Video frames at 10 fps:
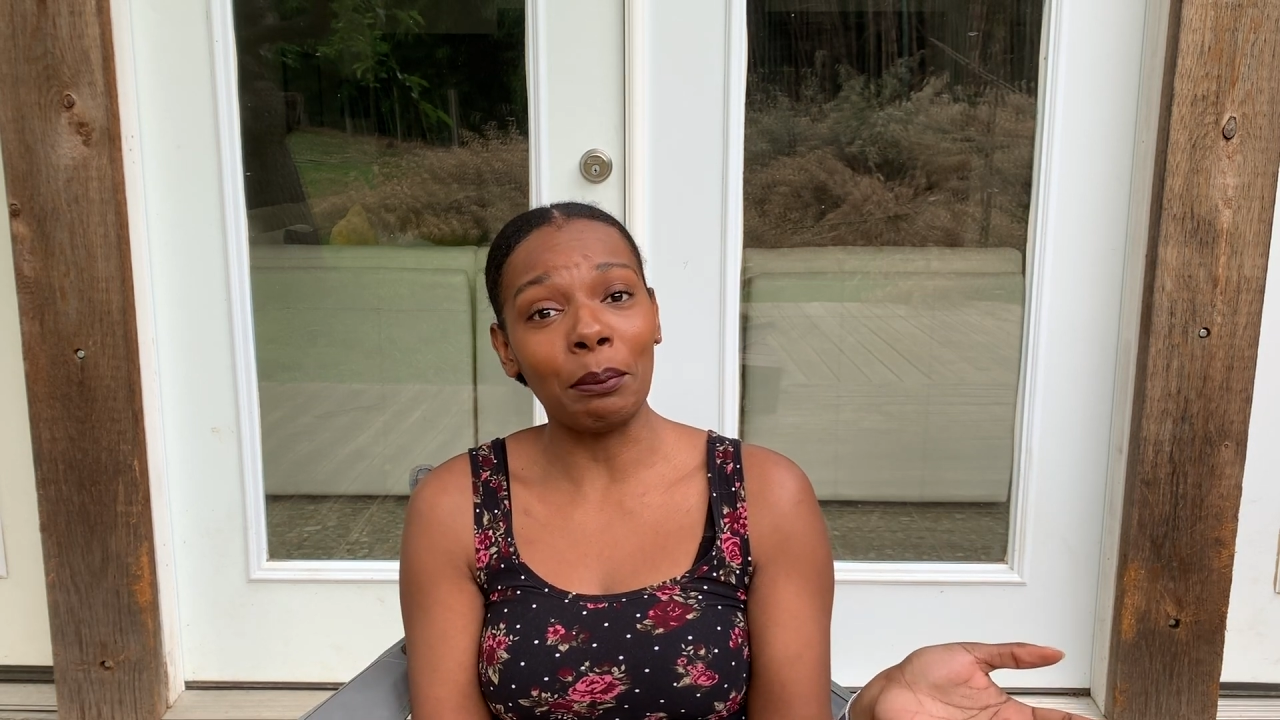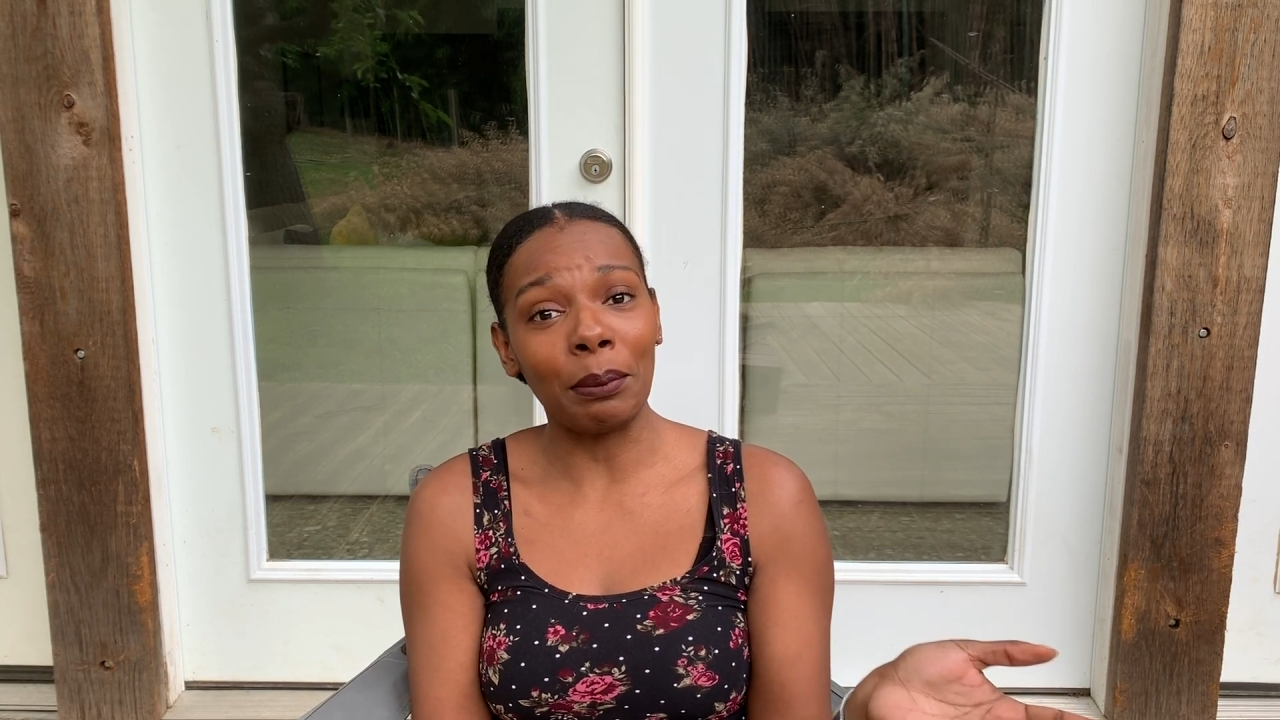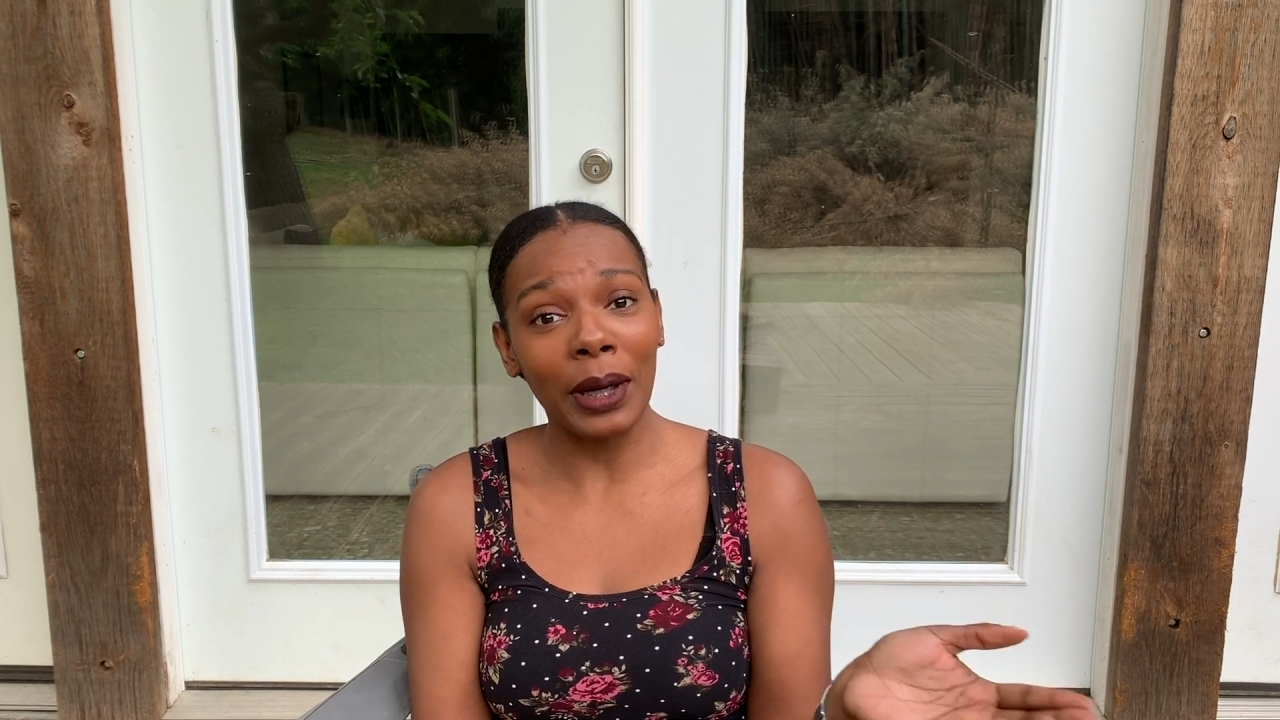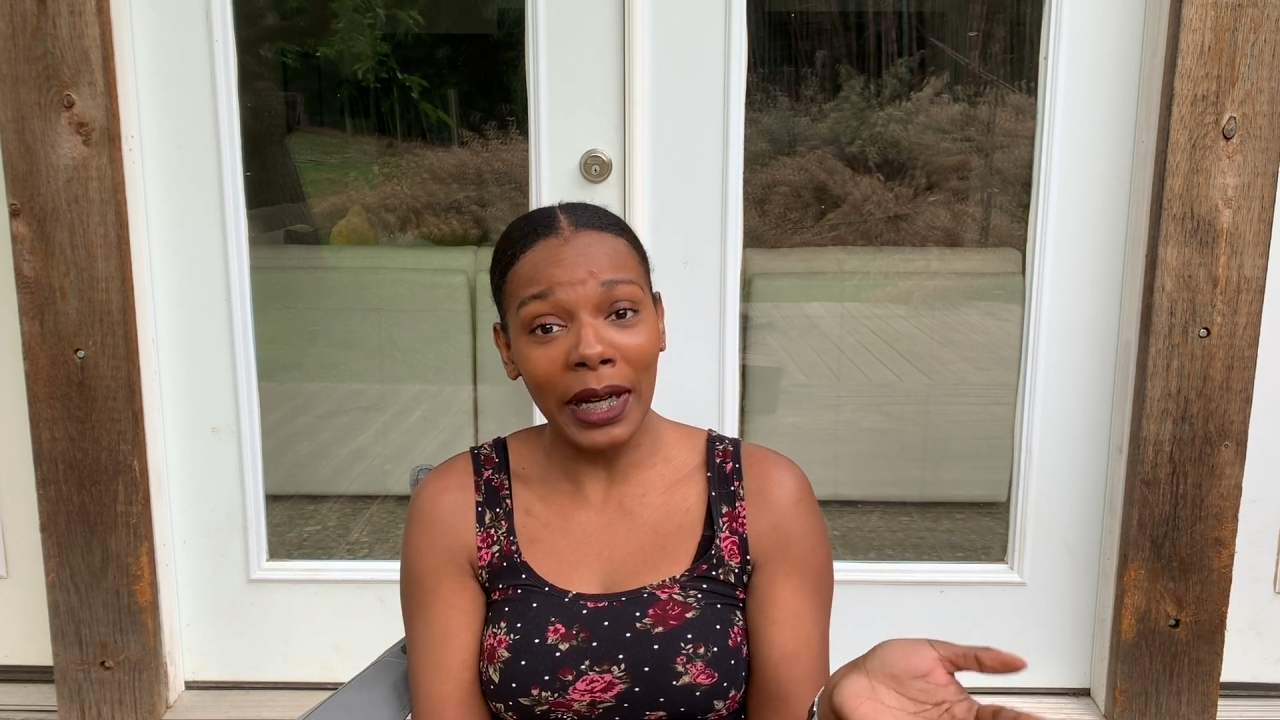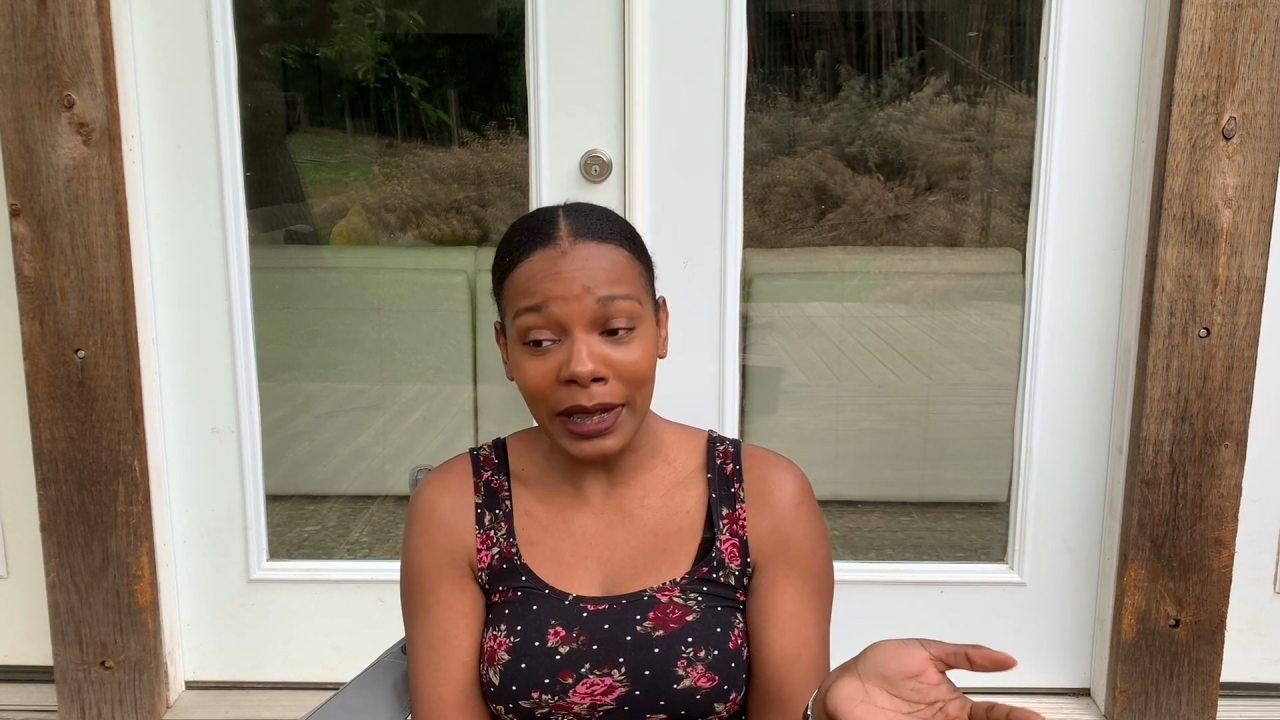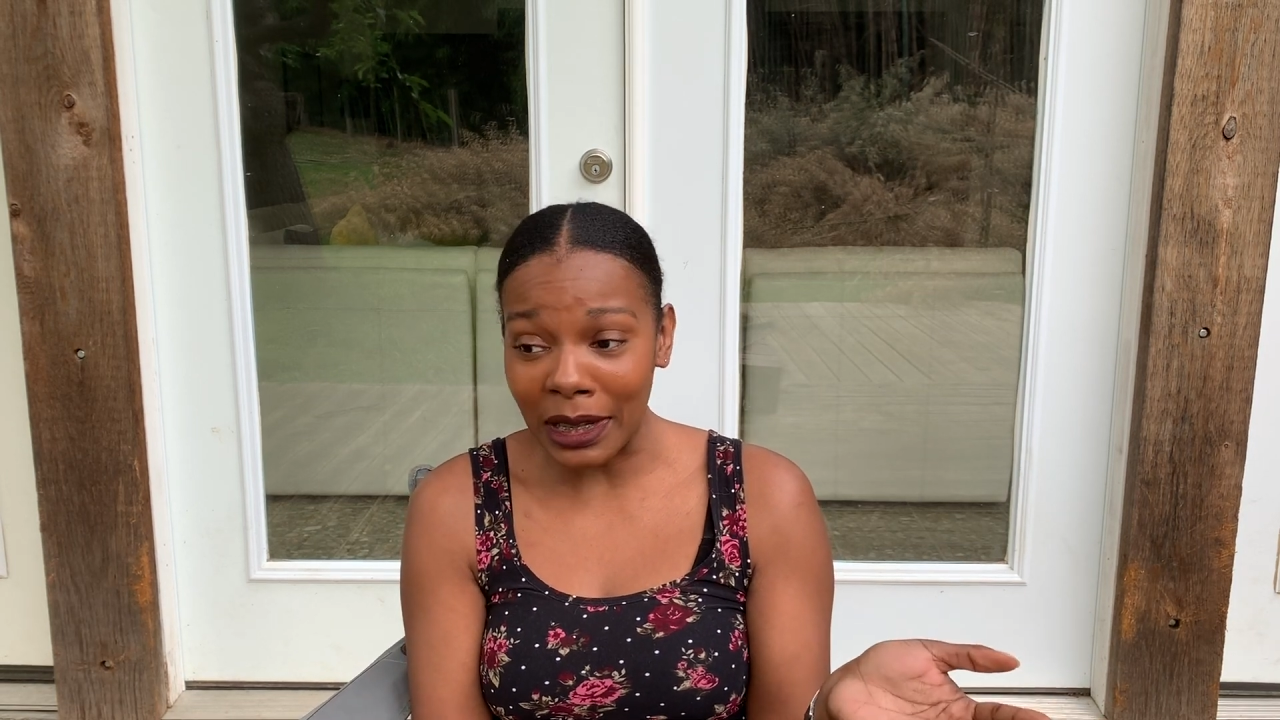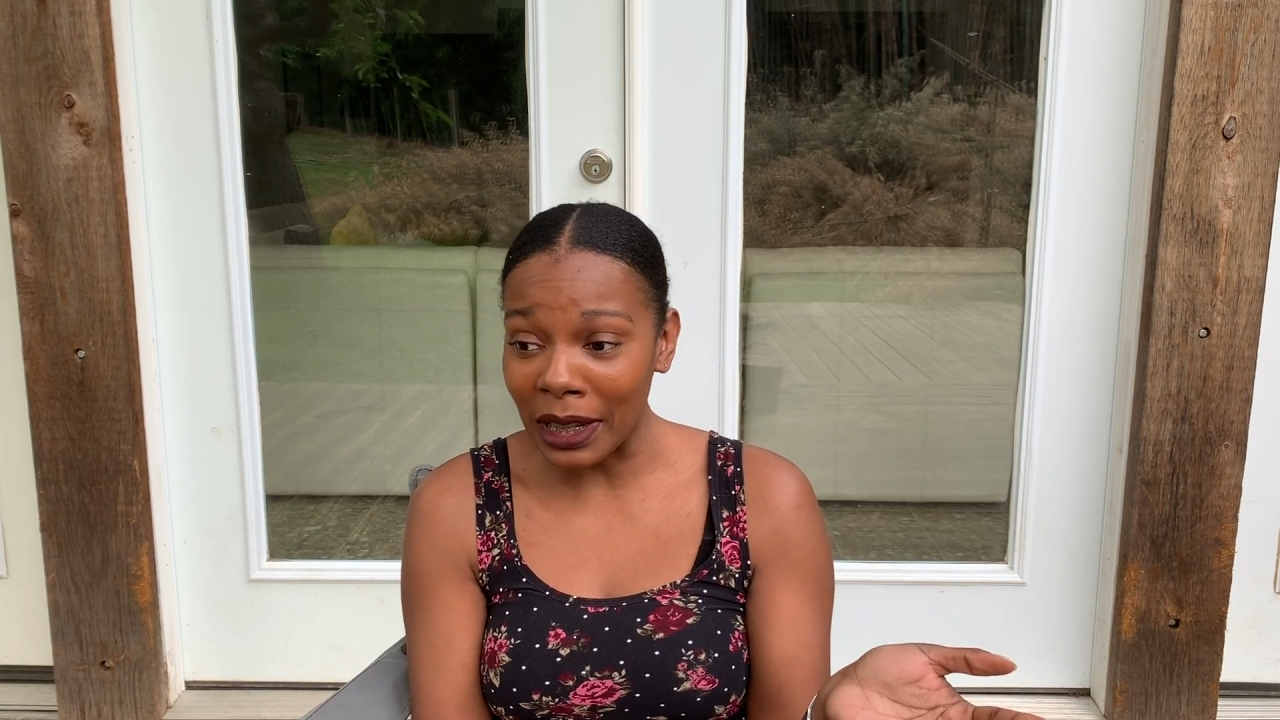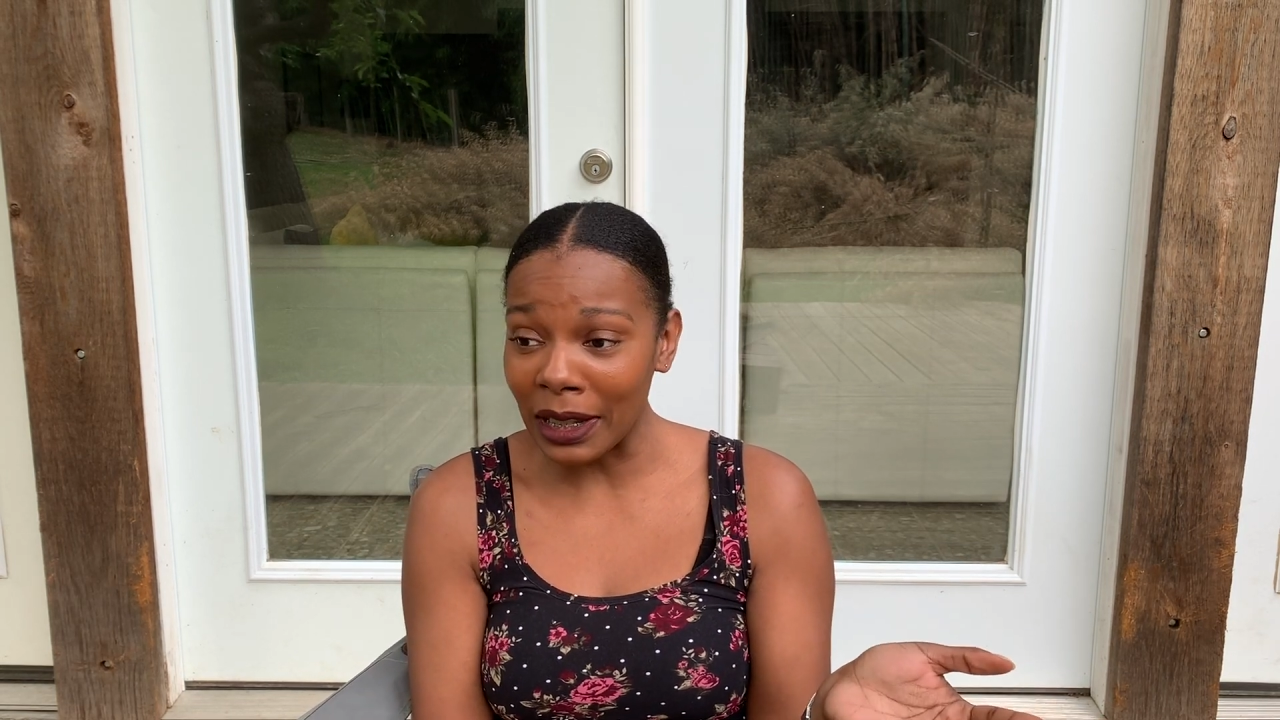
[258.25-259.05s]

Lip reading: but